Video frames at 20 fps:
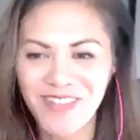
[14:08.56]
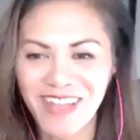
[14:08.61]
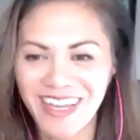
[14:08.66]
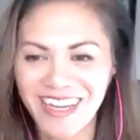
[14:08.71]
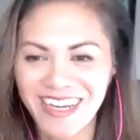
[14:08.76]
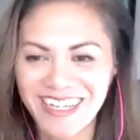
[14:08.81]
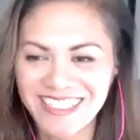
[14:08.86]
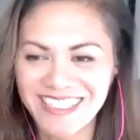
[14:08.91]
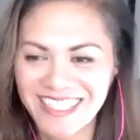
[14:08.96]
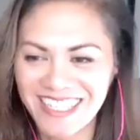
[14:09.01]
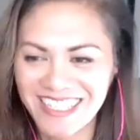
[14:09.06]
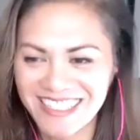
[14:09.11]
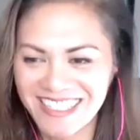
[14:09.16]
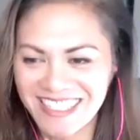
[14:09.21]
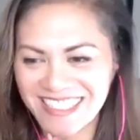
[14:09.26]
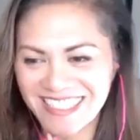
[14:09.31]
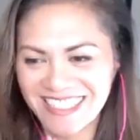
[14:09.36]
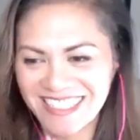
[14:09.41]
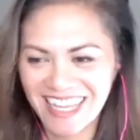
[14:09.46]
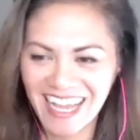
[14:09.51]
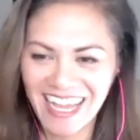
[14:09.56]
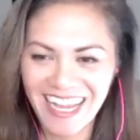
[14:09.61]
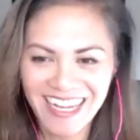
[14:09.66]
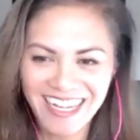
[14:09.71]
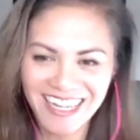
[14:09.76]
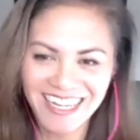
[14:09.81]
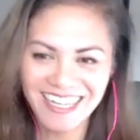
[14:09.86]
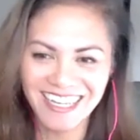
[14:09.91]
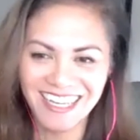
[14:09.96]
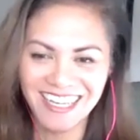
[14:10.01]
that, because that's
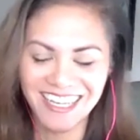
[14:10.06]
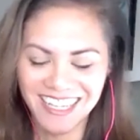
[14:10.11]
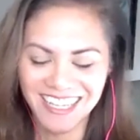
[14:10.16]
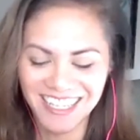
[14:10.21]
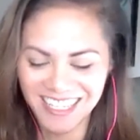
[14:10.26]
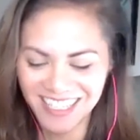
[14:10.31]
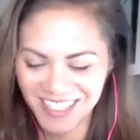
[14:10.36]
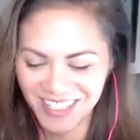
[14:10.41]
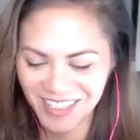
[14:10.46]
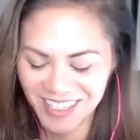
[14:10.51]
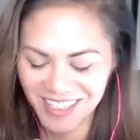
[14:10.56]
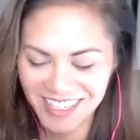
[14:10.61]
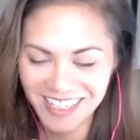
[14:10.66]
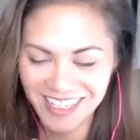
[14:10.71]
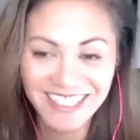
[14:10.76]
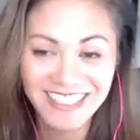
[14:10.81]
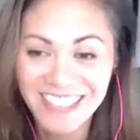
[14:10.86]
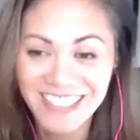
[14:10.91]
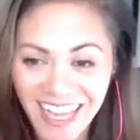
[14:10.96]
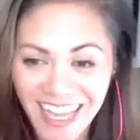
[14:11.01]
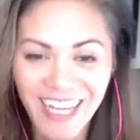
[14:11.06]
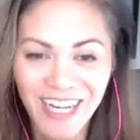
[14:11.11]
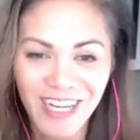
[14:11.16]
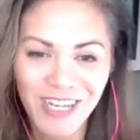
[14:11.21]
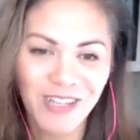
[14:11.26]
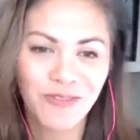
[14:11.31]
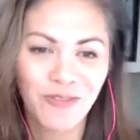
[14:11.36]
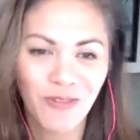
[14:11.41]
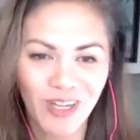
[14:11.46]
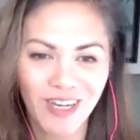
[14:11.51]
exactly
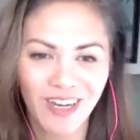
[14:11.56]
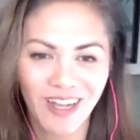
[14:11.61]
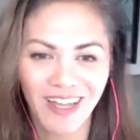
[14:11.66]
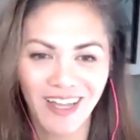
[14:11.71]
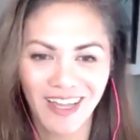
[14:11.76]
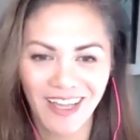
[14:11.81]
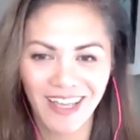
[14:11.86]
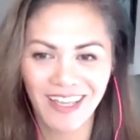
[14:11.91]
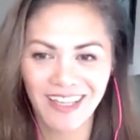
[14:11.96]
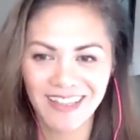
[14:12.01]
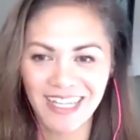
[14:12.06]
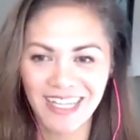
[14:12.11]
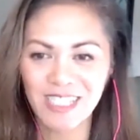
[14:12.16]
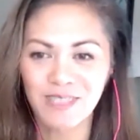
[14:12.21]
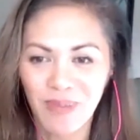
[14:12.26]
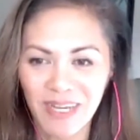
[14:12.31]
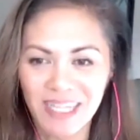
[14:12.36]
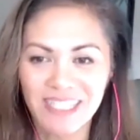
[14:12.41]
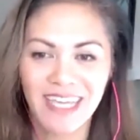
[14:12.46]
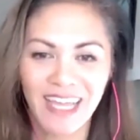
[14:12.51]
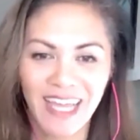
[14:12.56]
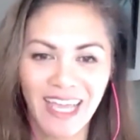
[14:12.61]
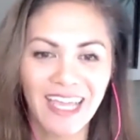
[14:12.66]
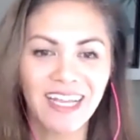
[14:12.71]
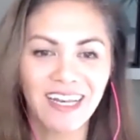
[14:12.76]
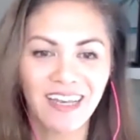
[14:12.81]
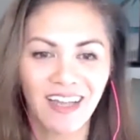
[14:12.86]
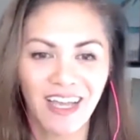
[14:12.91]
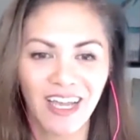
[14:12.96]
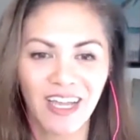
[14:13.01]
what that's my
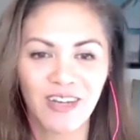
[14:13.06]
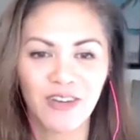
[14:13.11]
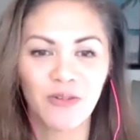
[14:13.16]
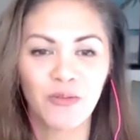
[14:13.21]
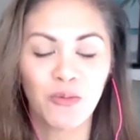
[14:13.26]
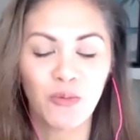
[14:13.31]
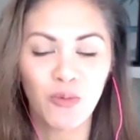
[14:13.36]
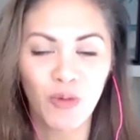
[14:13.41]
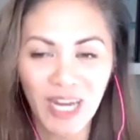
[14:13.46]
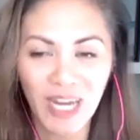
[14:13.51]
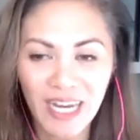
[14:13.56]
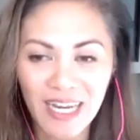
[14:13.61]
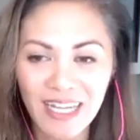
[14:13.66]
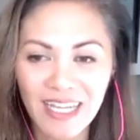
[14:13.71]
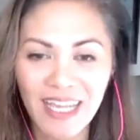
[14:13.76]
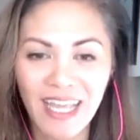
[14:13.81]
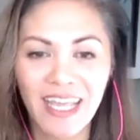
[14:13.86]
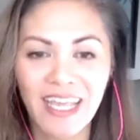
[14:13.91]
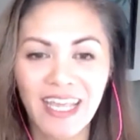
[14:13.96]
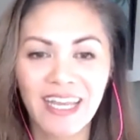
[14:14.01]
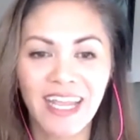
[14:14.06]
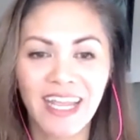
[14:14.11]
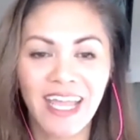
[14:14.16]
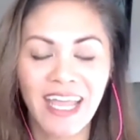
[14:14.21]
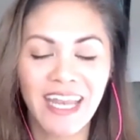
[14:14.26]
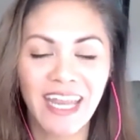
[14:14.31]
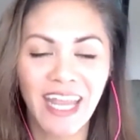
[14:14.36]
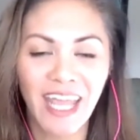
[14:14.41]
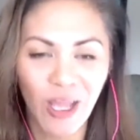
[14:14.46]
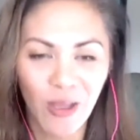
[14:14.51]
tagline: radiate
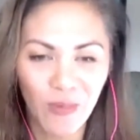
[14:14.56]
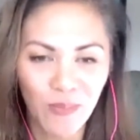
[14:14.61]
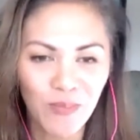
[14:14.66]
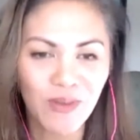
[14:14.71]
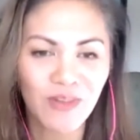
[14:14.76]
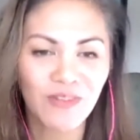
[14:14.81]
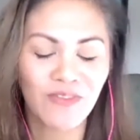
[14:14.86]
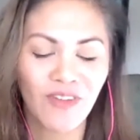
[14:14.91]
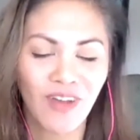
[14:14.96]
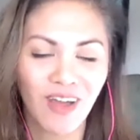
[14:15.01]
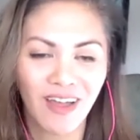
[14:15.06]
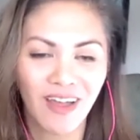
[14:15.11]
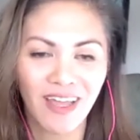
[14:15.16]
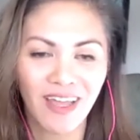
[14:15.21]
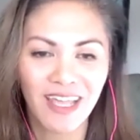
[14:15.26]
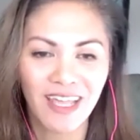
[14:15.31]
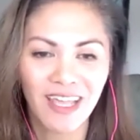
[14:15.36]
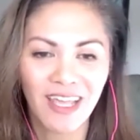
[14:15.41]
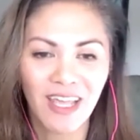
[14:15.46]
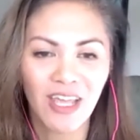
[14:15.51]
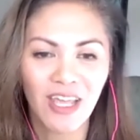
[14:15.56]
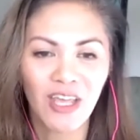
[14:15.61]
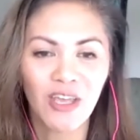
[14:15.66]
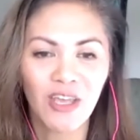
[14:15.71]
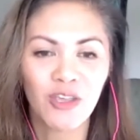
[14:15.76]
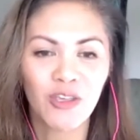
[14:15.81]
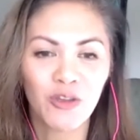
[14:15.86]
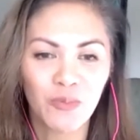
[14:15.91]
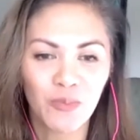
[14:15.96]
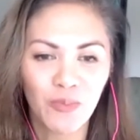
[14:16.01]
and amplify
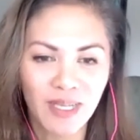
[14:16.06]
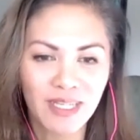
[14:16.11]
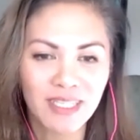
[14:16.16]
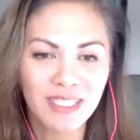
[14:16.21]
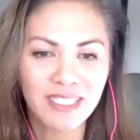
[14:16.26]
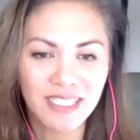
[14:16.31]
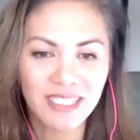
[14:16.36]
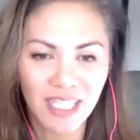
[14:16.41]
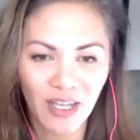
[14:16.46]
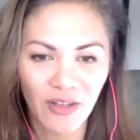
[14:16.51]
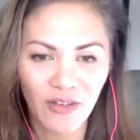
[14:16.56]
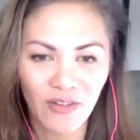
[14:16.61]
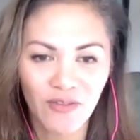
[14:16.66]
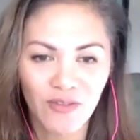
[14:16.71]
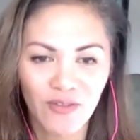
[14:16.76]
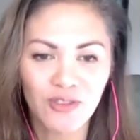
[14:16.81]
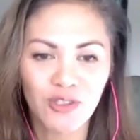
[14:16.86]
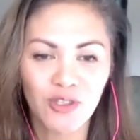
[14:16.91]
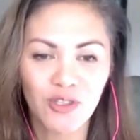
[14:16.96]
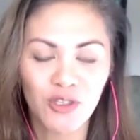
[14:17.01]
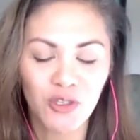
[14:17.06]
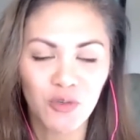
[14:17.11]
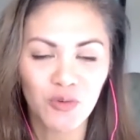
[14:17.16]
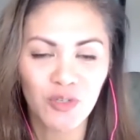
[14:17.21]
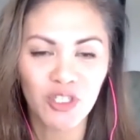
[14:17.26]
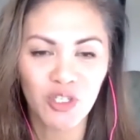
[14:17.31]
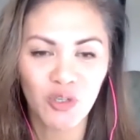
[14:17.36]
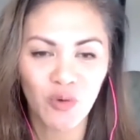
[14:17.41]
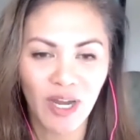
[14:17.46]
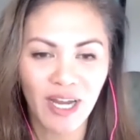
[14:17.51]
your best self so you
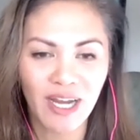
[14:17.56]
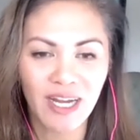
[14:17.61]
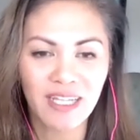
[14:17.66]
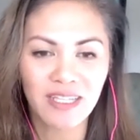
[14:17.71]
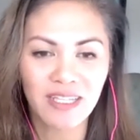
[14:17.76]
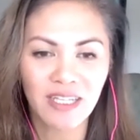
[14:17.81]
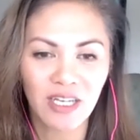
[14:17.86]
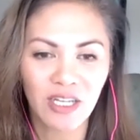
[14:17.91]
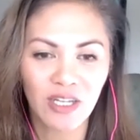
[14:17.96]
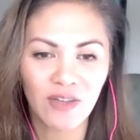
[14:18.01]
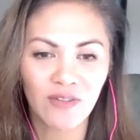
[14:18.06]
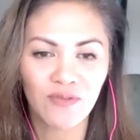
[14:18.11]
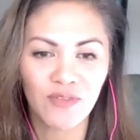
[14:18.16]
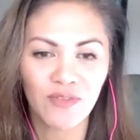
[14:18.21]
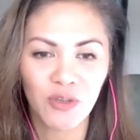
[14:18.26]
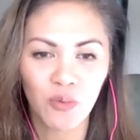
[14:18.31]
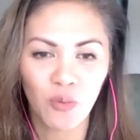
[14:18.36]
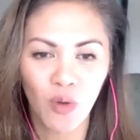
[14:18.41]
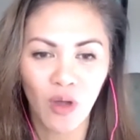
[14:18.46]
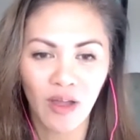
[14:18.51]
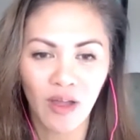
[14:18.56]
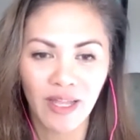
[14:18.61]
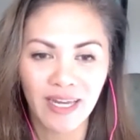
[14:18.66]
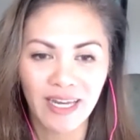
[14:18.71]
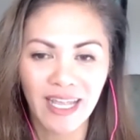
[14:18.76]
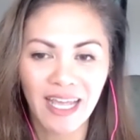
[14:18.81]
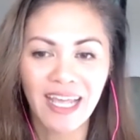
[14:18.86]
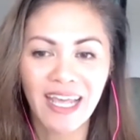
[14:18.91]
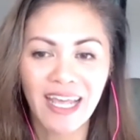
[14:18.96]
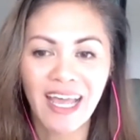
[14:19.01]
attract the love you want.
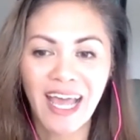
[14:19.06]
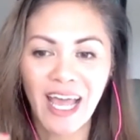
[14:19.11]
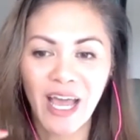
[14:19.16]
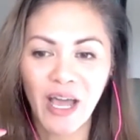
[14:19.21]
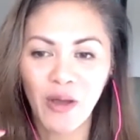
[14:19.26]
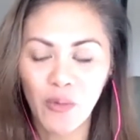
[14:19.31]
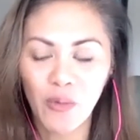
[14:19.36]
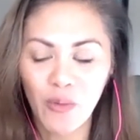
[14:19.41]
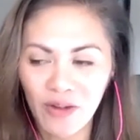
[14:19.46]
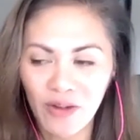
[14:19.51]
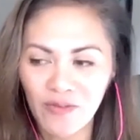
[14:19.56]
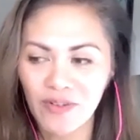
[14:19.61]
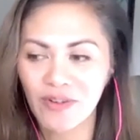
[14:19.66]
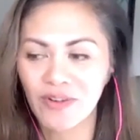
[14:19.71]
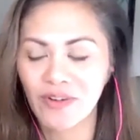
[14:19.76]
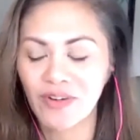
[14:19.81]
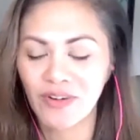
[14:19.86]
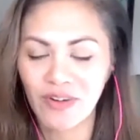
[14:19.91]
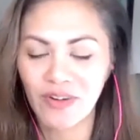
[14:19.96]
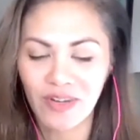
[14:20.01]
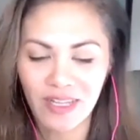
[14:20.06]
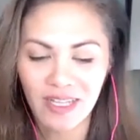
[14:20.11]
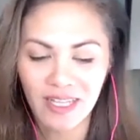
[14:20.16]
However,